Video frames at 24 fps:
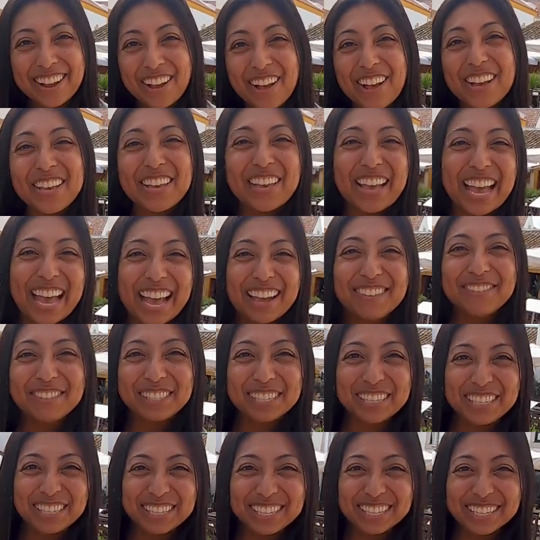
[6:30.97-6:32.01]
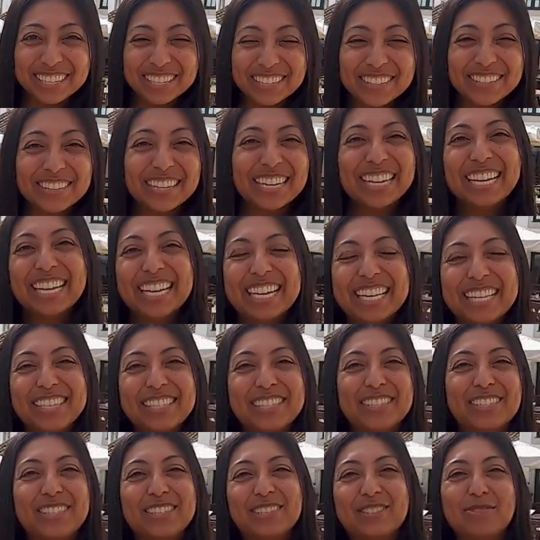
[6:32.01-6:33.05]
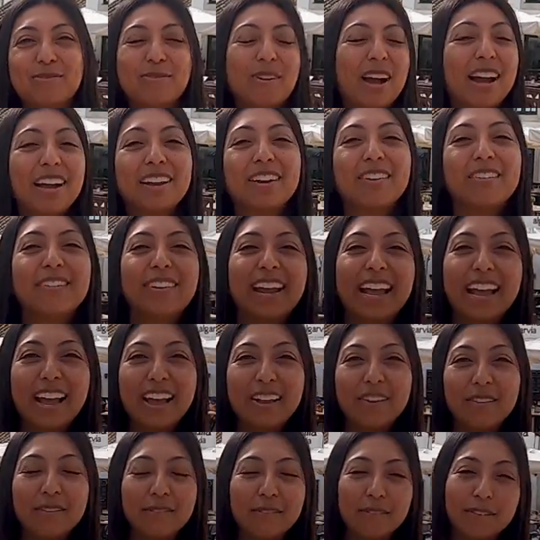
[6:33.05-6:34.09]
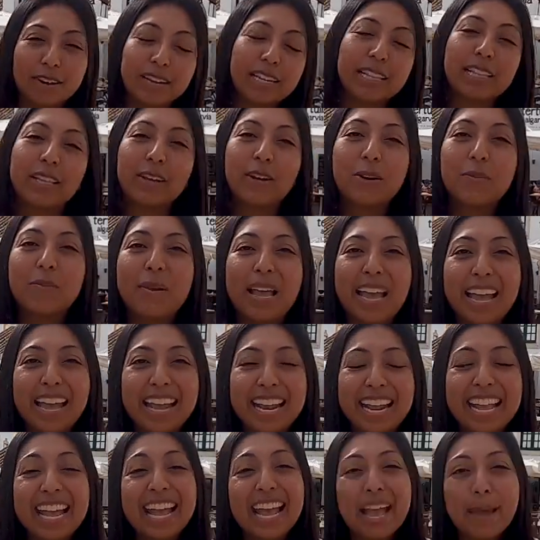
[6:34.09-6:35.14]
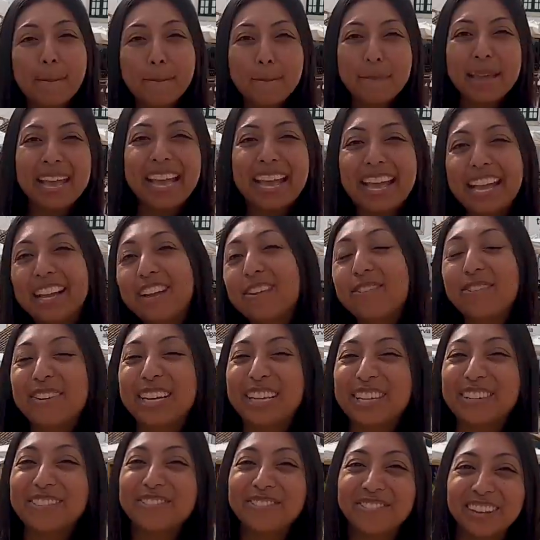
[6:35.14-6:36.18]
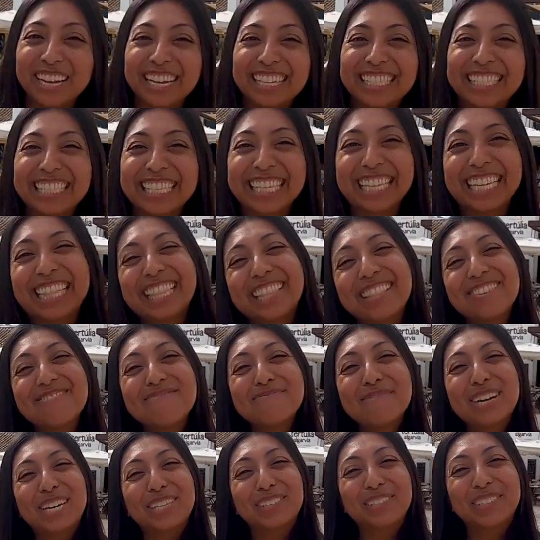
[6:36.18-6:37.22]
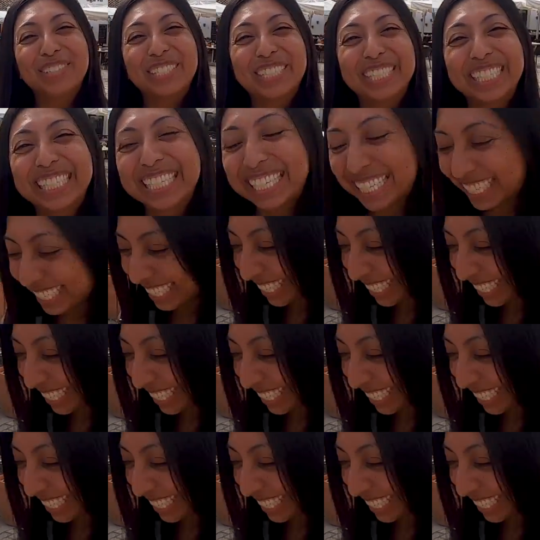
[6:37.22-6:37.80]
All you have to do is just walk around for a little bit and pick what you fancy the most.